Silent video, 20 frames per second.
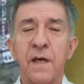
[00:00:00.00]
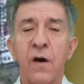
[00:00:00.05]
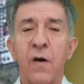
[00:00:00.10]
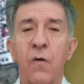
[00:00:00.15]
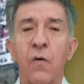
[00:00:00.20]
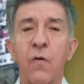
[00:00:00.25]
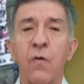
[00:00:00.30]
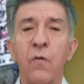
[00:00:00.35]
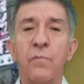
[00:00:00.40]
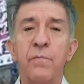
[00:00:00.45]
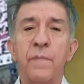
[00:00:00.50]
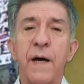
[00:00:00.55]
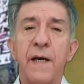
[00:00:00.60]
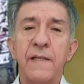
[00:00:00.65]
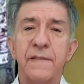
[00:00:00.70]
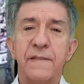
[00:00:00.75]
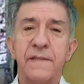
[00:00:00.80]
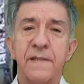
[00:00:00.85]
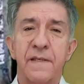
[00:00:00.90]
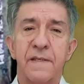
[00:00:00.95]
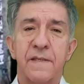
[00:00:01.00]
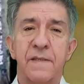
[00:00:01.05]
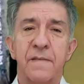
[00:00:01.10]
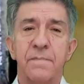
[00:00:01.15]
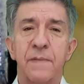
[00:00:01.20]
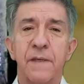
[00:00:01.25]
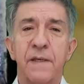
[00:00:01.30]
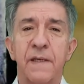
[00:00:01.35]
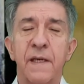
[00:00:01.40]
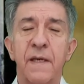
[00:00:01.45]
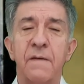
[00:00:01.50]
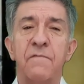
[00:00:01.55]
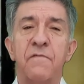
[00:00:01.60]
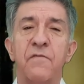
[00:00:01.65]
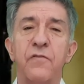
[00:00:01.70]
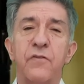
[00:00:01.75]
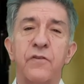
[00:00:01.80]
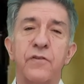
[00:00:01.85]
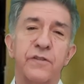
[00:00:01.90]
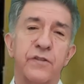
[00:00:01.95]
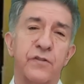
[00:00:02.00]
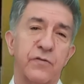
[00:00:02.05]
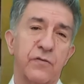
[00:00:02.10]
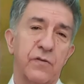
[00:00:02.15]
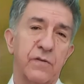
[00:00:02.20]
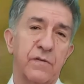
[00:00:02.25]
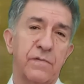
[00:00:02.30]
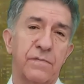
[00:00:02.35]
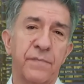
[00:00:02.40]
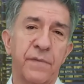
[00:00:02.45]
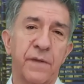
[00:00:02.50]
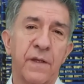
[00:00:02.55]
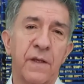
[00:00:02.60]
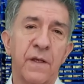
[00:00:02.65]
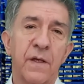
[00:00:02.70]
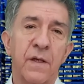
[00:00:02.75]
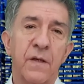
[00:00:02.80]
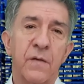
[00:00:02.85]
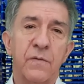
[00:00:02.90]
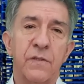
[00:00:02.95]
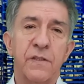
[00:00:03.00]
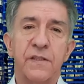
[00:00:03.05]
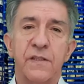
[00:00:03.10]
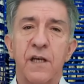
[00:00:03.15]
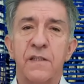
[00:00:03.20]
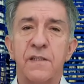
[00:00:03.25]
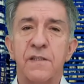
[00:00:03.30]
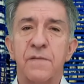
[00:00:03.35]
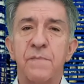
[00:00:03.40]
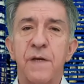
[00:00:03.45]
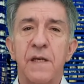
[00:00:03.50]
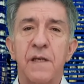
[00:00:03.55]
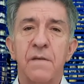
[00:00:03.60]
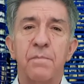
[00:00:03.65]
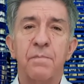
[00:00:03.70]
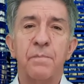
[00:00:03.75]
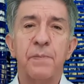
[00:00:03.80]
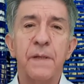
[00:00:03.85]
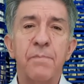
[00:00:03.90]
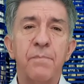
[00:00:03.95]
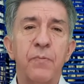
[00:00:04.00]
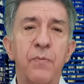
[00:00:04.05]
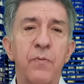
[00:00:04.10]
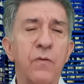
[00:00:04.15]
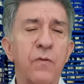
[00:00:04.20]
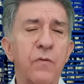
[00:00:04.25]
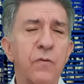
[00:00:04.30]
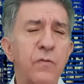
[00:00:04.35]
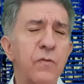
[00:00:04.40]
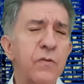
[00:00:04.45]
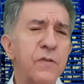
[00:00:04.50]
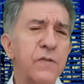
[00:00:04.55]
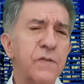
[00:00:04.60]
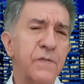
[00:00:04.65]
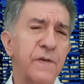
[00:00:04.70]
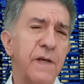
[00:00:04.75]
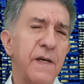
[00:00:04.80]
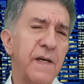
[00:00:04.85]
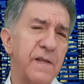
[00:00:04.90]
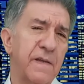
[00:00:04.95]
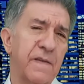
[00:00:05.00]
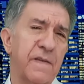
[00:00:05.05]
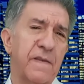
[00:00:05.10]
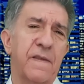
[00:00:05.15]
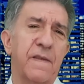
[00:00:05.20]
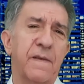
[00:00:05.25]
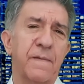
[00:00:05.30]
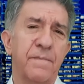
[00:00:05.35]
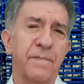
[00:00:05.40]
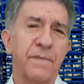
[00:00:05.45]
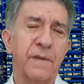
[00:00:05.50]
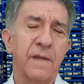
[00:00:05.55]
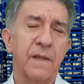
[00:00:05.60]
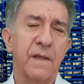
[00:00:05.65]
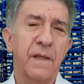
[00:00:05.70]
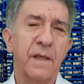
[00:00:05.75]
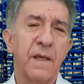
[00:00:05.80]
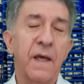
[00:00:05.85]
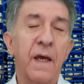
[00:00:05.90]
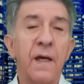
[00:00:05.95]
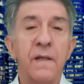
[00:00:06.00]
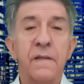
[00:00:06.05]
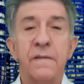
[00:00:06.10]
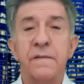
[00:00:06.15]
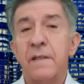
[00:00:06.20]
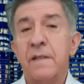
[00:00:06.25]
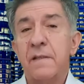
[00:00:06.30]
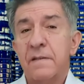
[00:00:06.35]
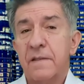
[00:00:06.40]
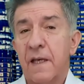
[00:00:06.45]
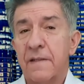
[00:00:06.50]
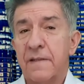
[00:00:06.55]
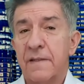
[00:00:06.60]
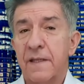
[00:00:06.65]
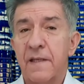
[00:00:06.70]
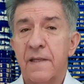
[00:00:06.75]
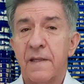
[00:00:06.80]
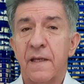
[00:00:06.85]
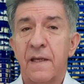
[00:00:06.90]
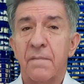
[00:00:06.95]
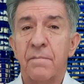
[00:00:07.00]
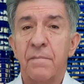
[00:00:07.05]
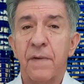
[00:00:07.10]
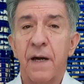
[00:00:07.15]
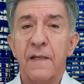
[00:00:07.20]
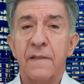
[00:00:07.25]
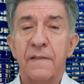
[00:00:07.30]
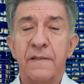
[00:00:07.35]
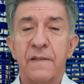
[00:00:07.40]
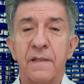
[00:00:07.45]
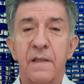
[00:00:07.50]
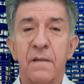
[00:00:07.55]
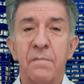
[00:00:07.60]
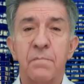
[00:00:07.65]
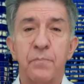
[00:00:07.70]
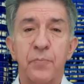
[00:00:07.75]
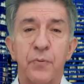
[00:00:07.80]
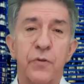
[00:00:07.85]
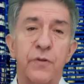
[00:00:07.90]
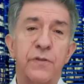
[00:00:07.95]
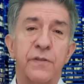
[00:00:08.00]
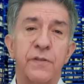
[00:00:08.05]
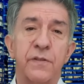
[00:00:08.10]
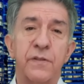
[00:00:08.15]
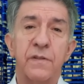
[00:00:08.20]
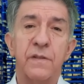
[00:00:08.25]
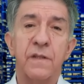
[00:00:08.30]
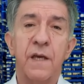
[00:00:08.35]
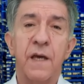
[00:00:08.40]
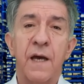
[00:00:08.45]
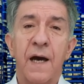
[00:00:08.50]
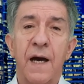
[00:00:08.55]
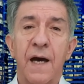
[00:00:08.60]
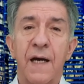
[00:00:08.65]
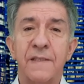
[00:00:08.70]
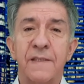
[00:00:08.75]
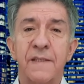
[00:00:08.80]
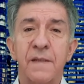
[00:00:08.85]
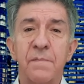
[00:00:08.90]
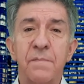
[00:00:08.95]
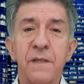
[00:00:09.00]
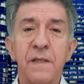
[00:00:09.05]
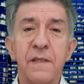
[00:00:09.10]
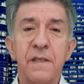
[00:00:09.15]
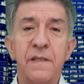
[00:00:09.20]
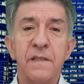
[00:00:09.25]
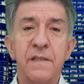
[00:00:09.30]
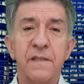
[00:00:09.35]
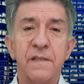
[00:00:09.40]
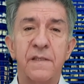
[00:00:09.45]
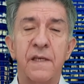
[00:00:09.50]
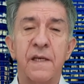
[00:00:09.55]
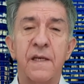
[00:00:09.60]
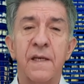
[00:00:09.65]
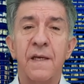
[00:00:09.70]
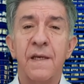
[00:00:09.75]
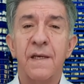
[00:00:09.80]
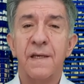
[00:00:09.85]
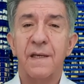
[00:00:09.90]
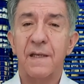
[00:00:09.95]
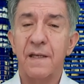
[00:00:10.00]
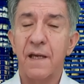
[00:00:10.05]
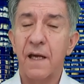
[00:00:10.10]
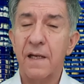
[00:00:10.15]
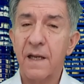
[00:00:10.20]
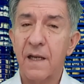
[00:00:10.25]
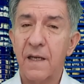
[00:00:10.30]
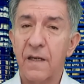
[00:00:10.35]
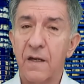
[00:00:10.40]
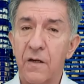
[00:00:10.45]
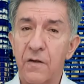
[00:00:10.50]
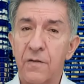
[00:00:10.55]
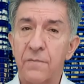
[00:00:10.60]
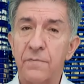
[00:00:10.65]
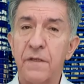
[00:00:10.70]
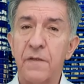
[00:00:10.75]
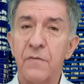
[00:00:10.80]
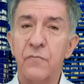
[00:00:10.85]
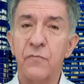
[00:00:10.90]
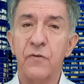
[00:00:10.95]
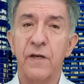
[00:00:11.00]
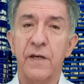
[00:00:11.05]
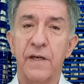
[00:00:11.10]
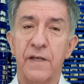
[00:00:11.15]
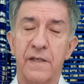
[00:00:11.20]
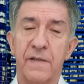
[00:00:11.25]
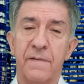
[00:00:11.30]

all masses became virtual, which has made people lose faith, since attending mass in person has diminished in an alarming way.